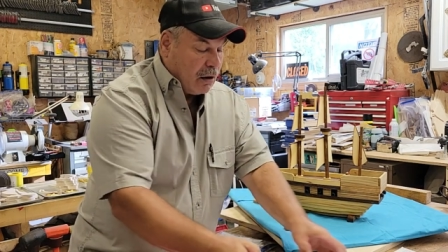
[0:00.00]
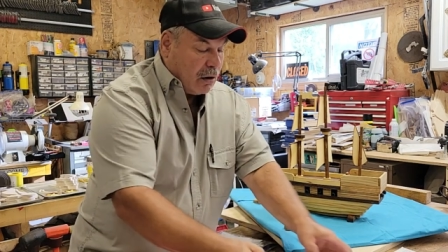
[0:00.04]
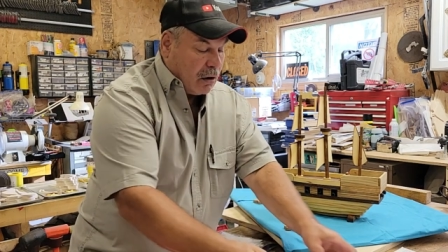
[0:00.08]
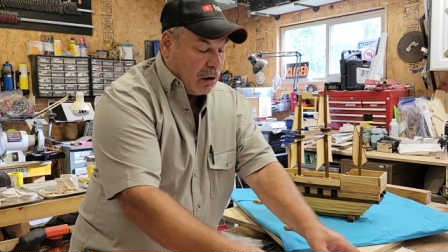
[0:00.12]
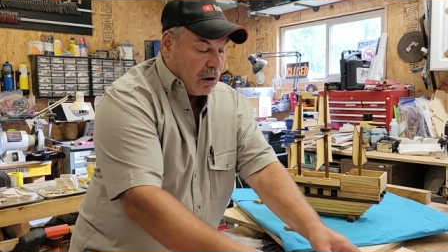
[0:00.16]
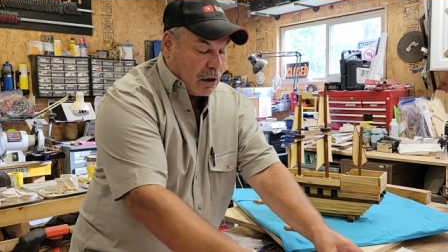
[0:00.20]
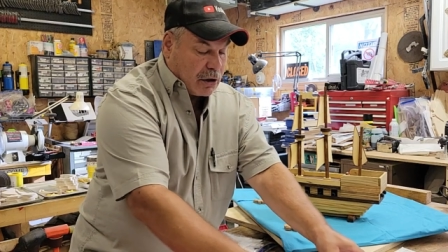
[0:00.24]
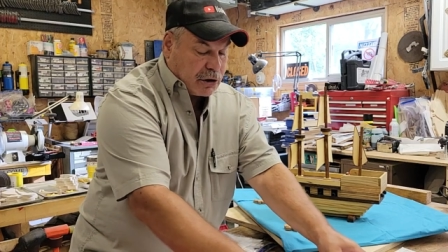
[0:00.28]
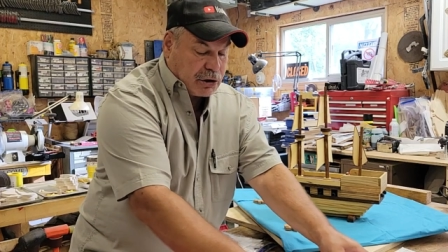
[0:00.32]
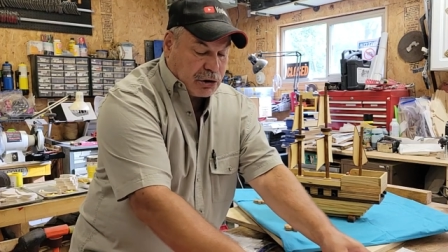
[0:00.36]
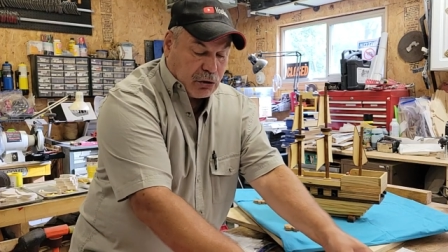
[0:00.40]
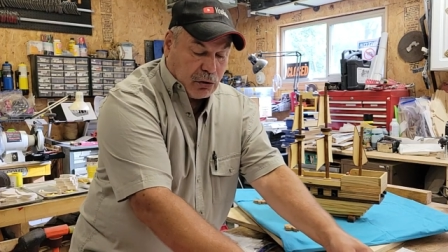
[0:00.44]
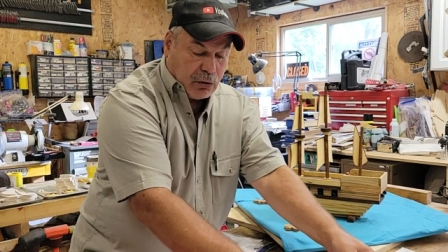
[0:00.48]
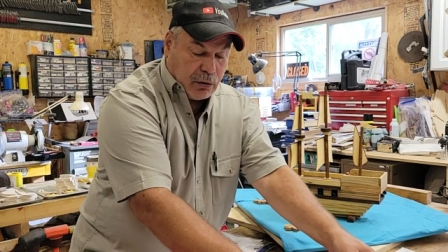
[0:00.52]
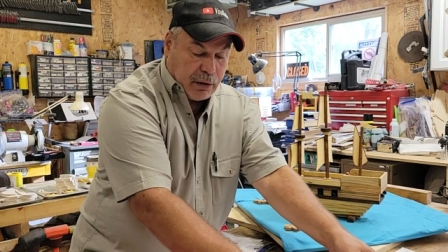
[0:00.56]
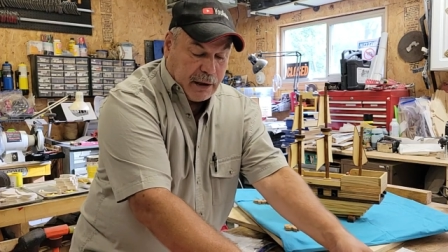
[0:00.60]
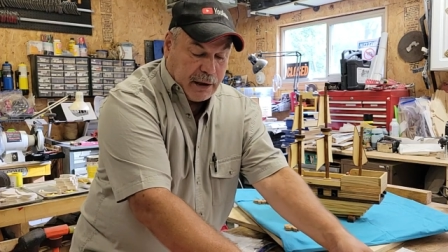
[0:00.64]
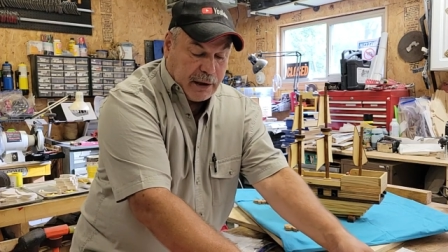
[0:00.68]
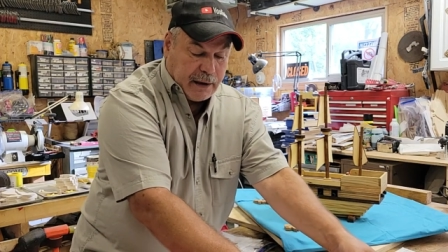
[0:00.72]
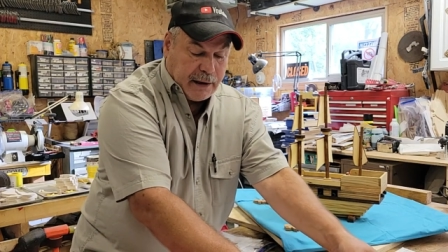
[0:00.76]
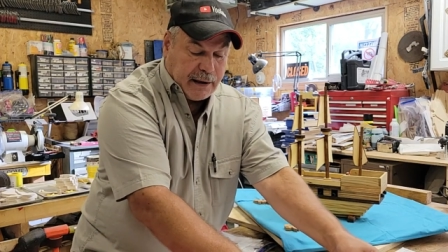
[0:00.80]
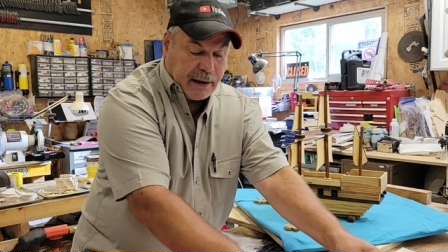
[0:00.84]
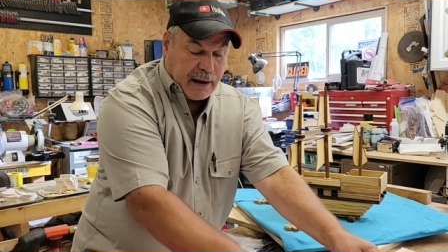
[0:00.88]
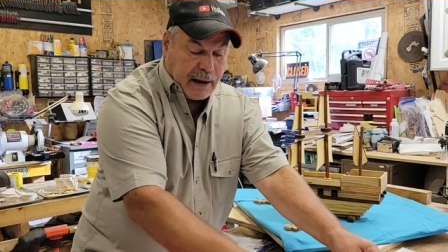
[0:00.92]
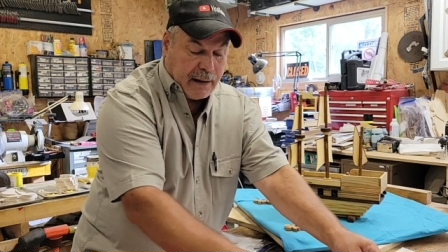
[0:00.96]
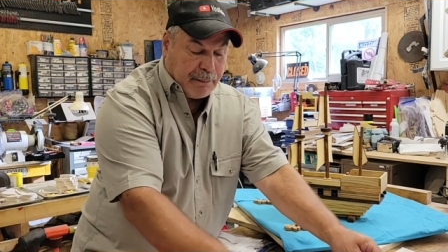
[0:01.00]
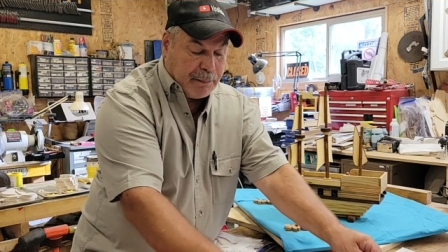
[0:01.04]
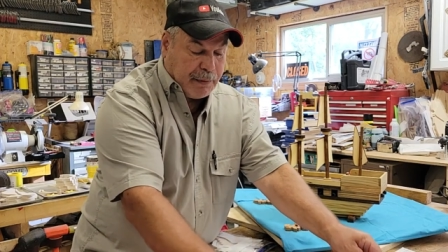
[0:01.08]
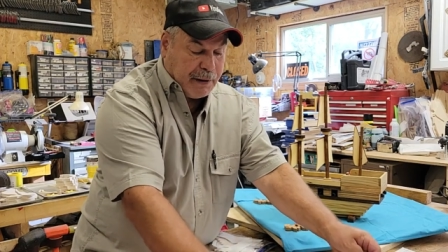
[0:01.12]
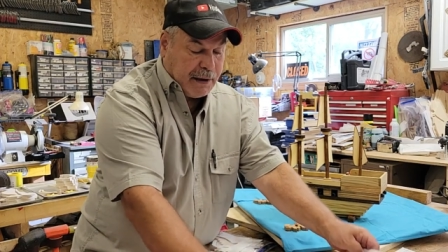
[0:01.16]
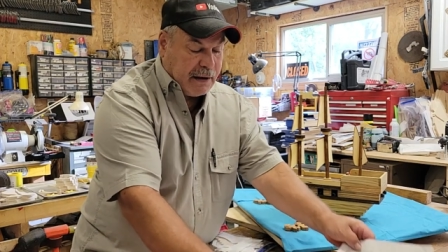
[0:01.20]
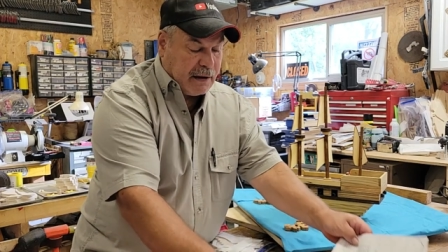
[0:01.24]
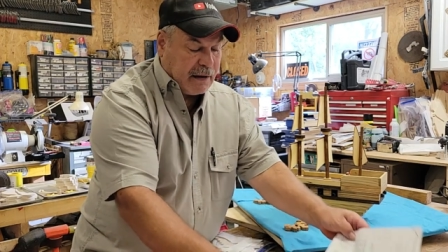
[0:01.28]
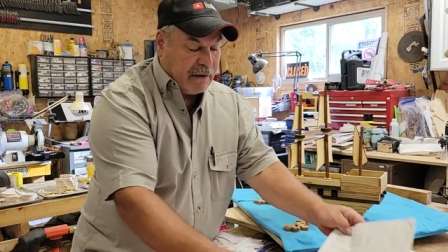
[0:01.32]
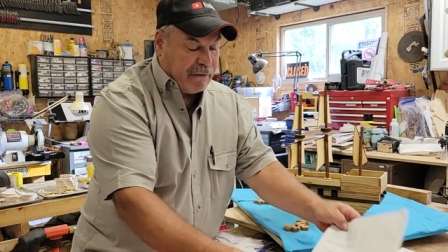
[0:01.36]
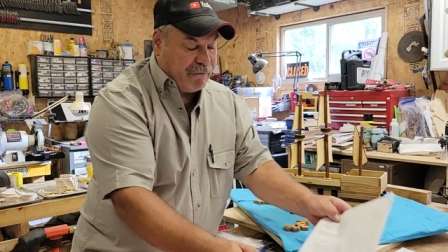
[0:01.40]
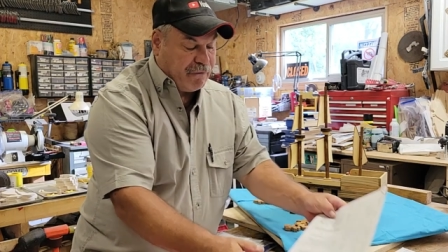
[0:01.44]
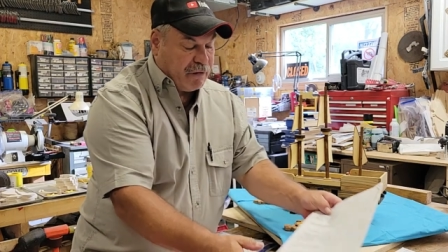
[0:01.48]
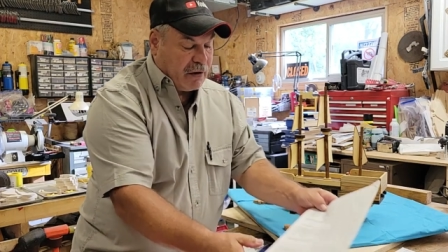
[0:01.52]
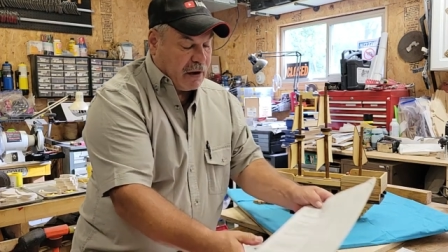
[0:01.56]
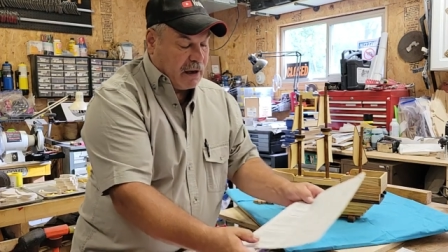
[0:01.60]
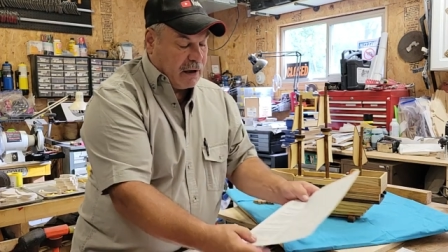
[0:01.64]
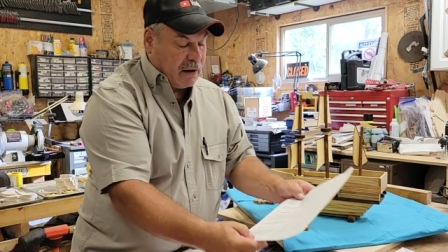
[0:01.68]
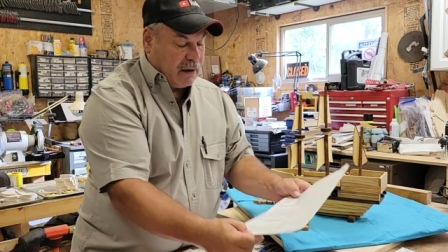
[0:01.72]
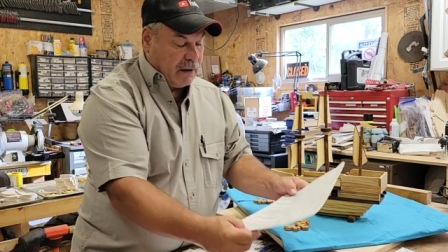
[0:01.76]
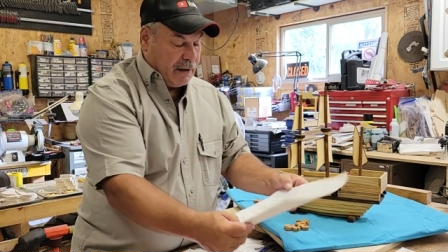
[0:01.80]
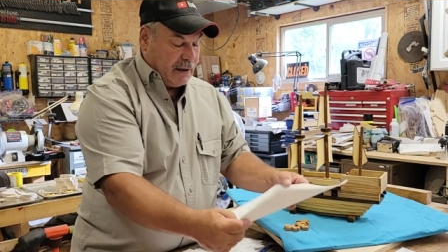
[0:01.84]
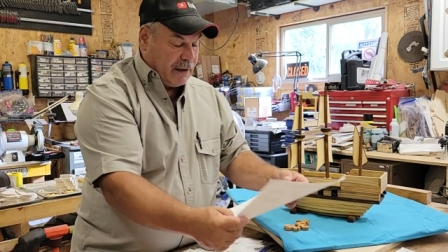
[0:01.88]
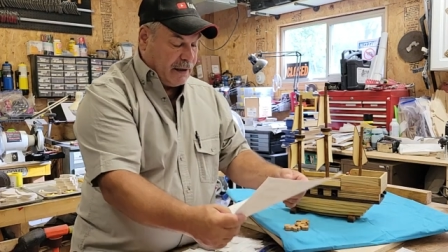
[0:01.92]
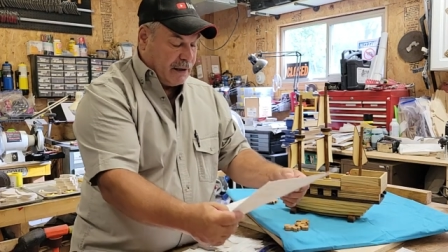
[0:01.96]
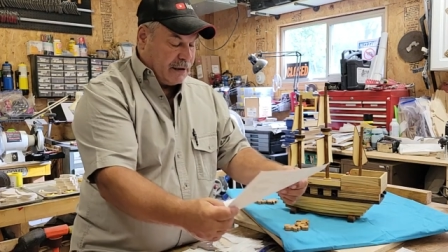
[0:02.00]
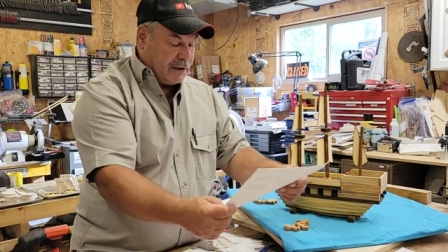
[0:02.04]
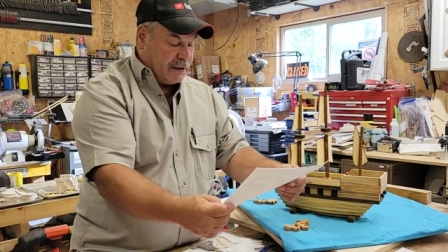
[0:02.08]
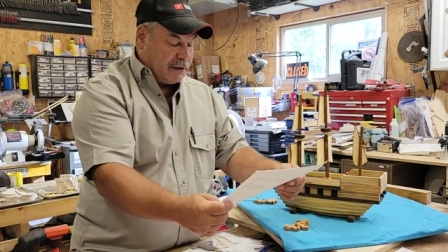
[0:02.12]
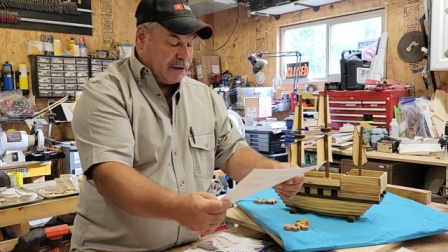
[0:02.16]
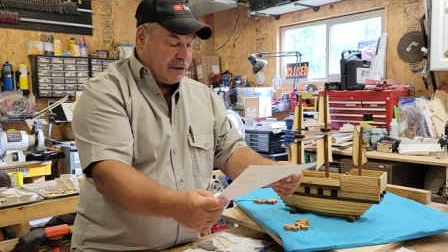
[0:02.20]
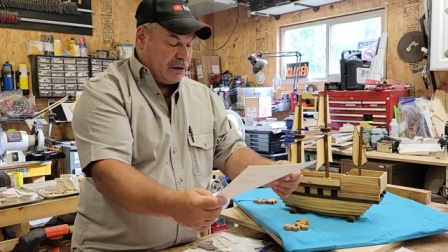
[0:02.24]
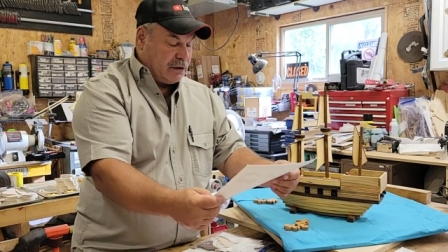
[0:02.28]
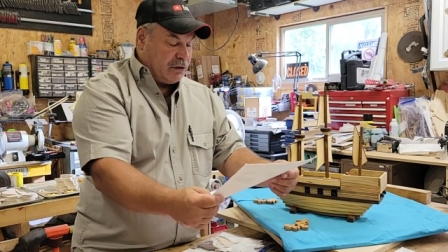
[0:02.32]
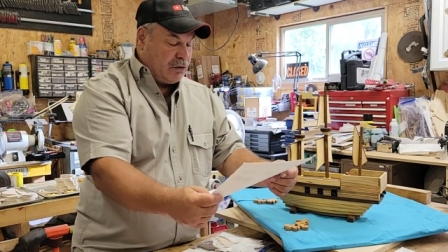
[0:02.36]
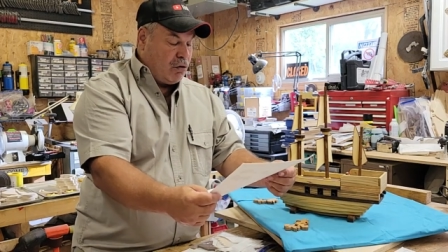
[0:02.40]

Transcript: Also in that PDF file is